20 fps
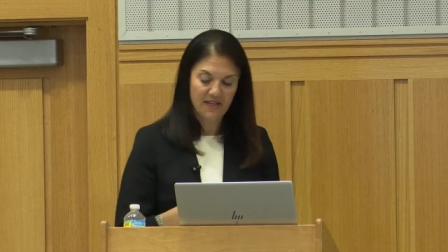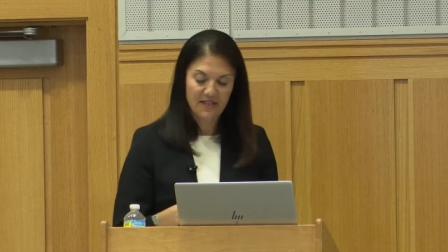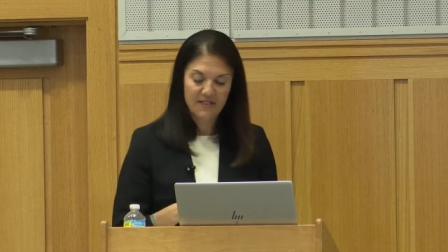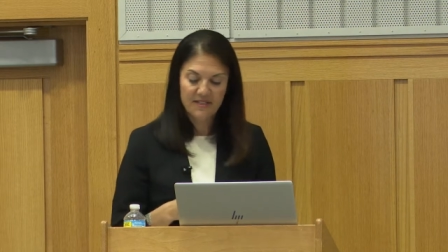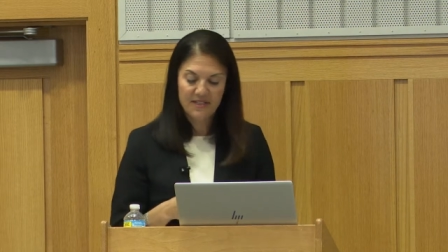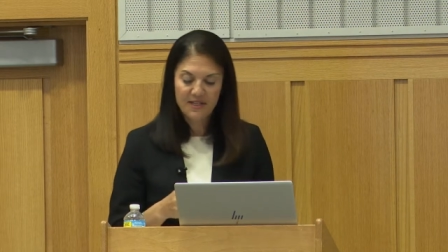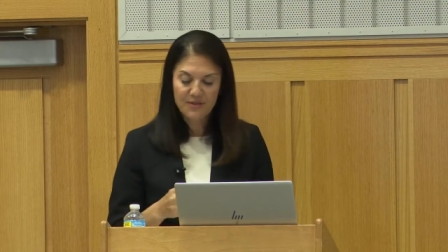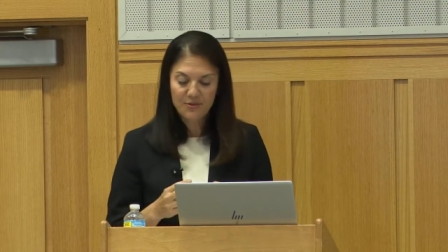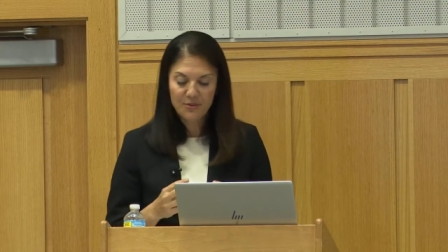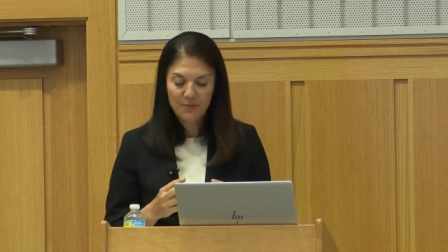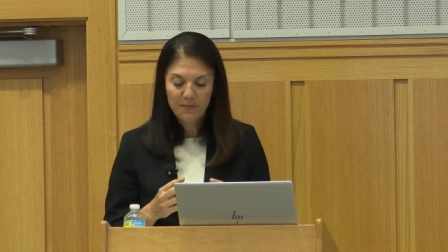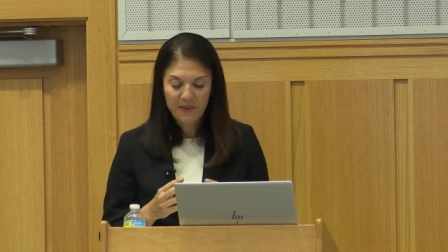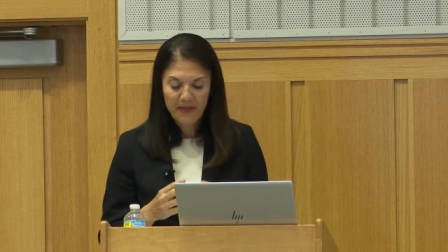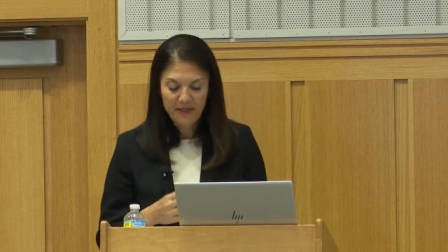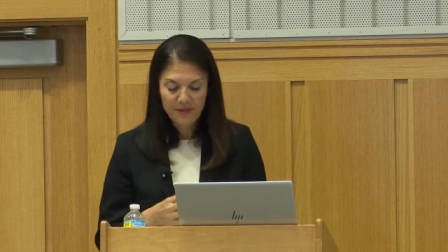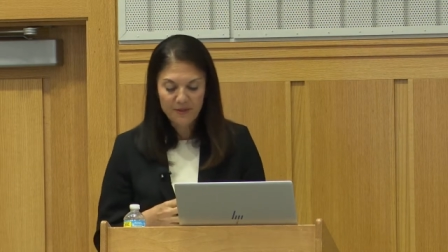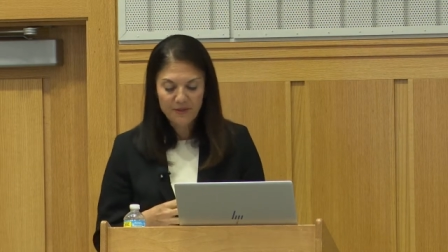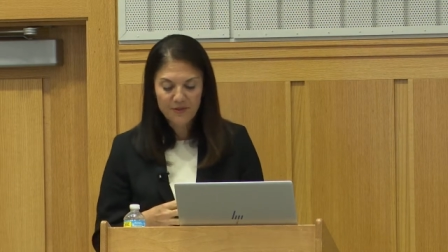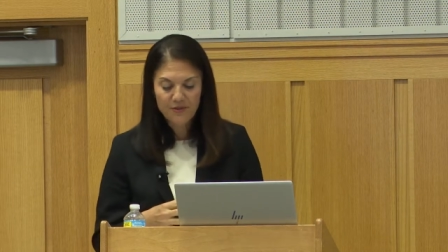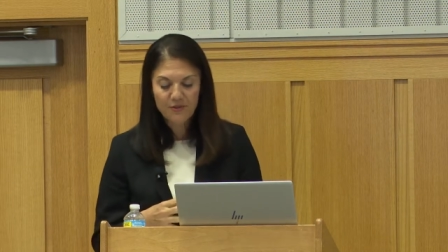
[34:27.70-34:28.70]
central
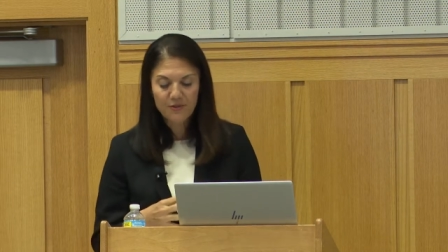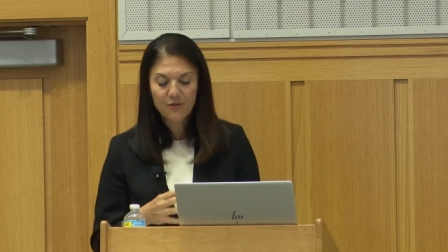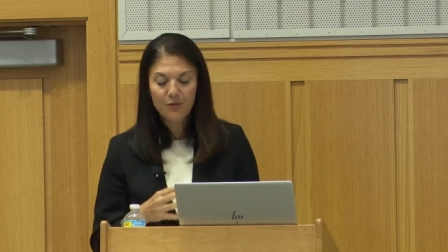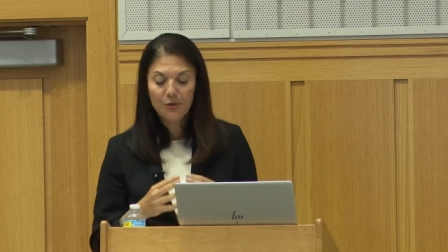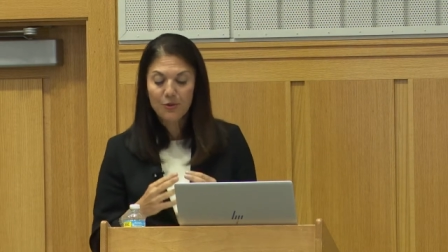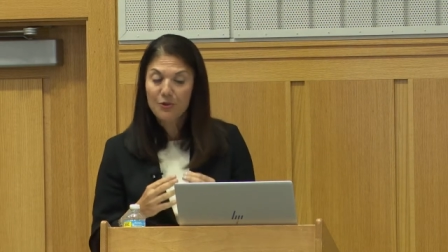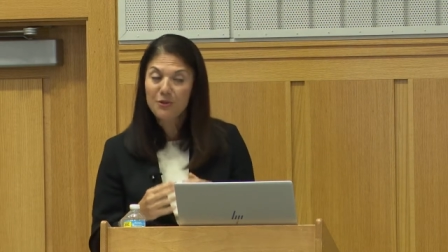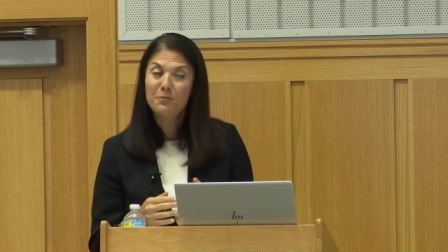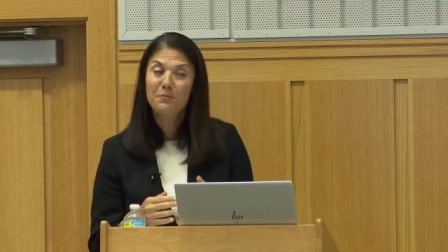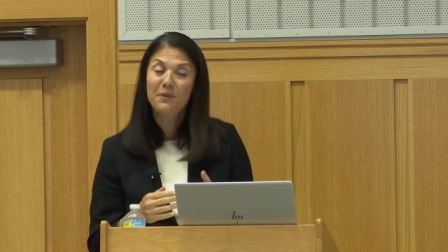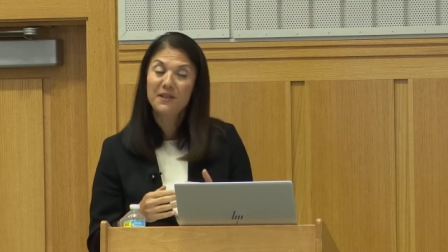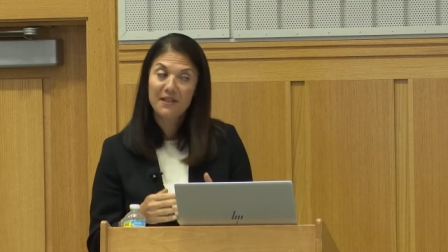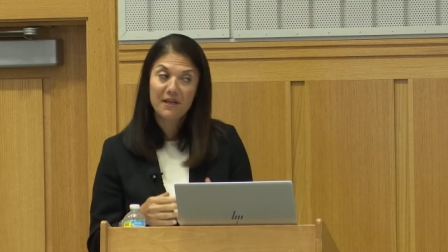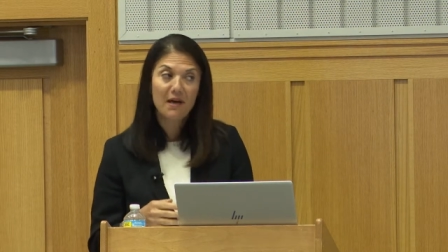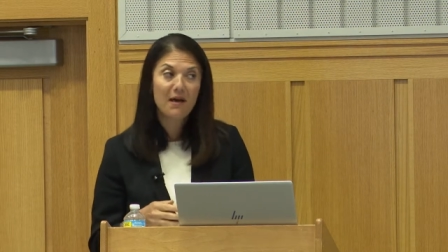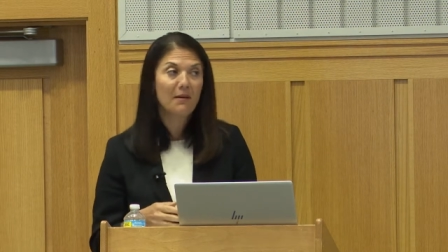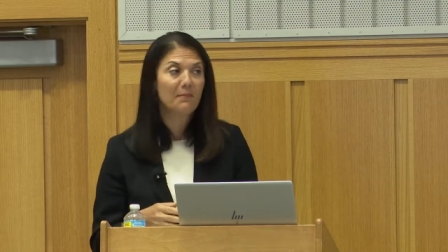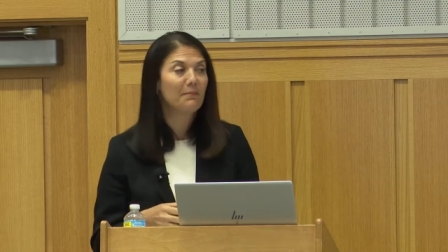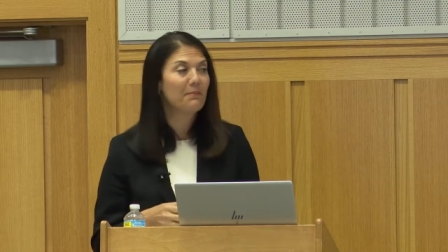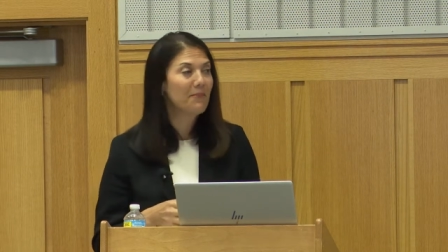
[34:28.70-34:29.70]
bankers could
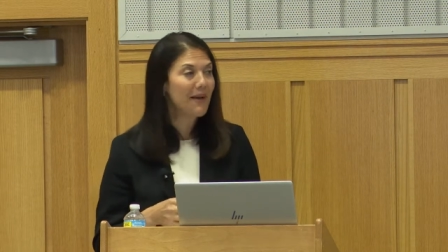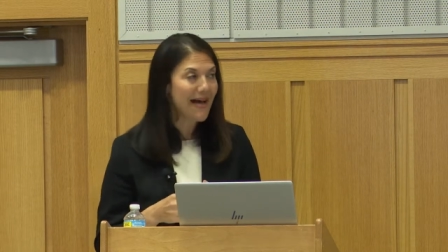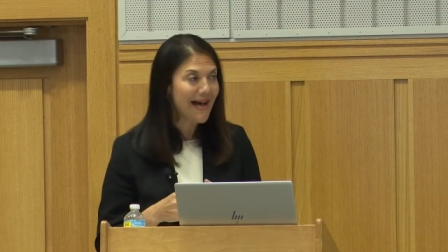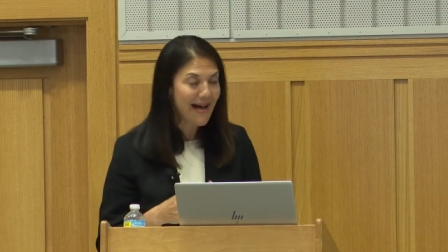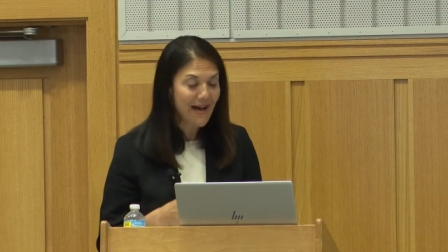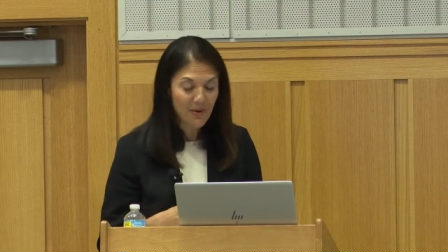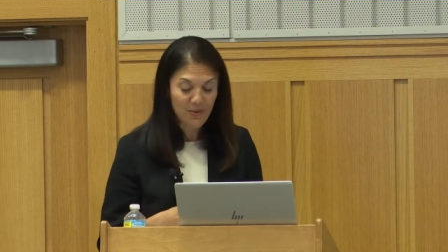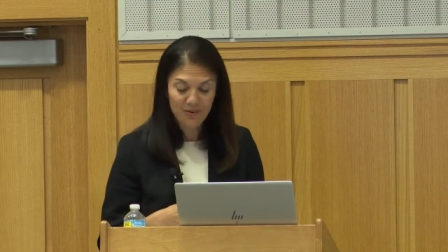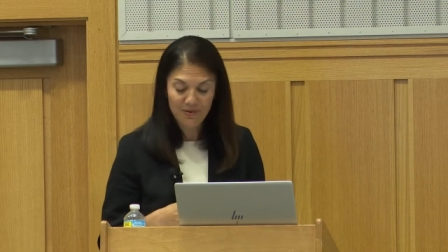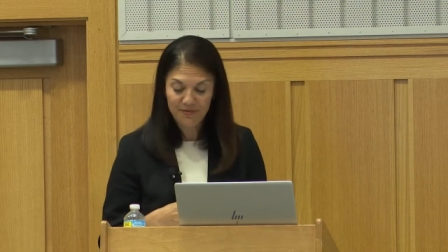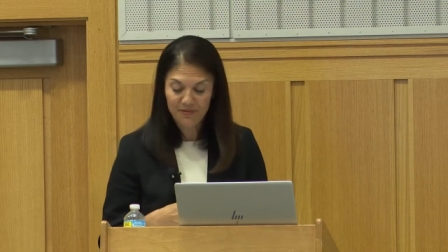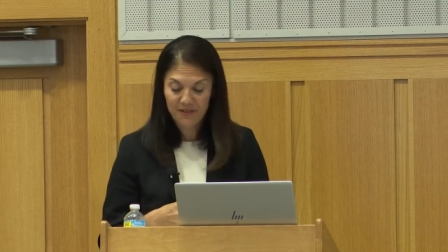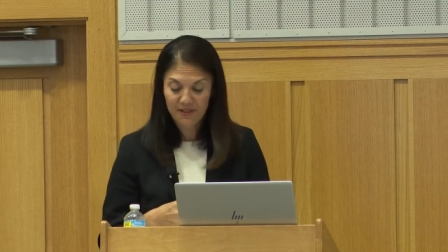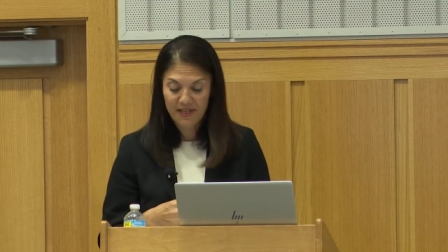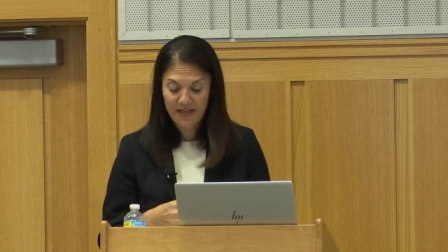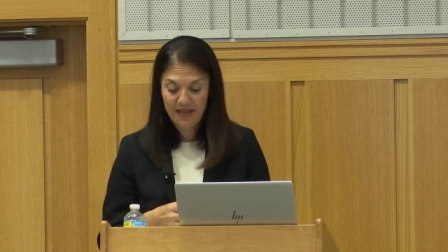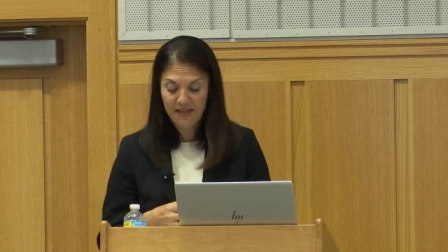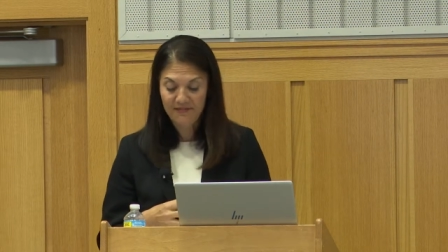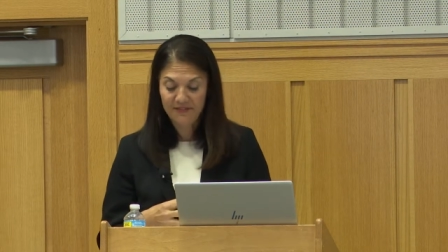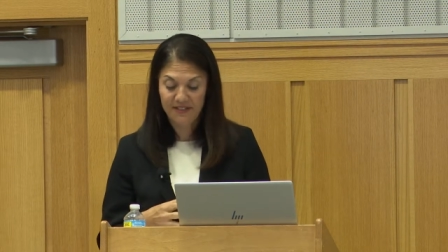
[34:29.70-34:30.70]
become powerful
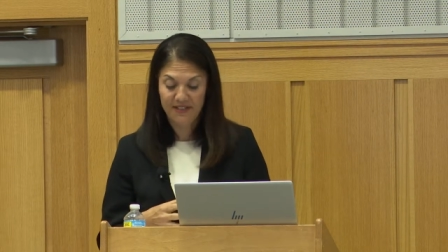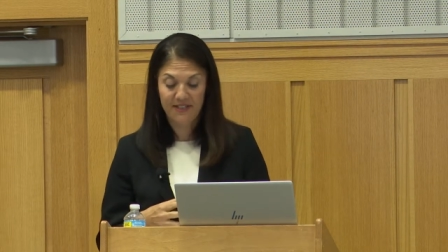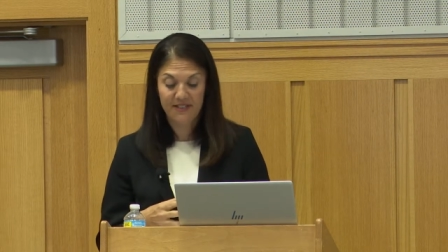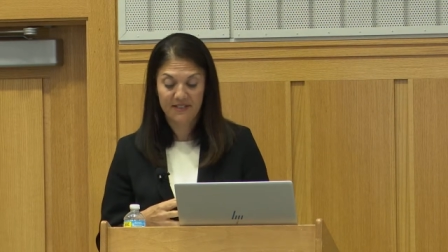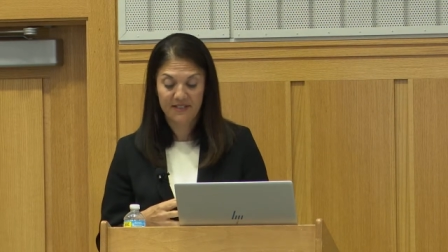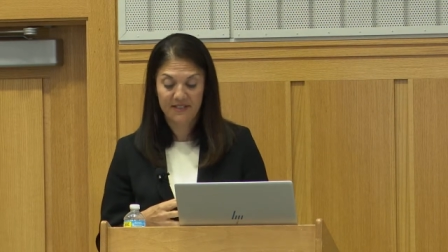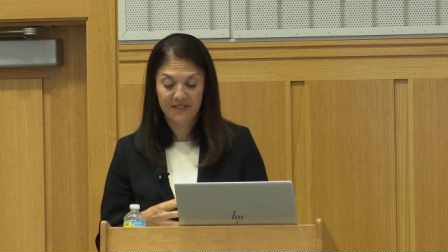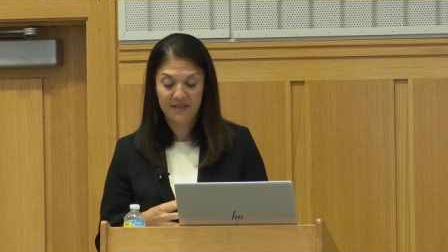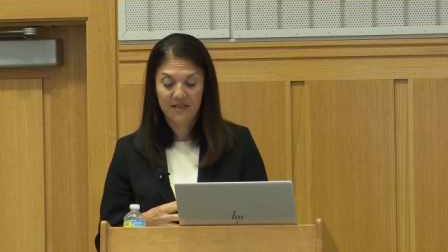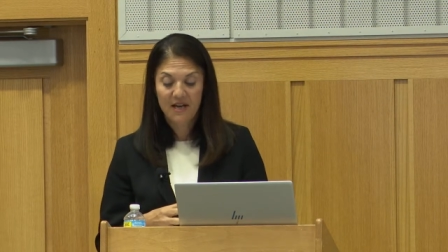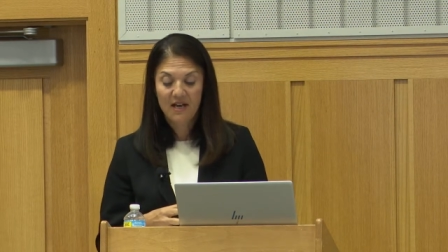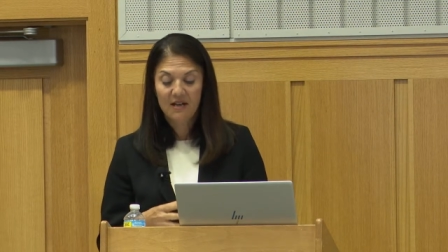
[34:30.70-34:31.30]
advocates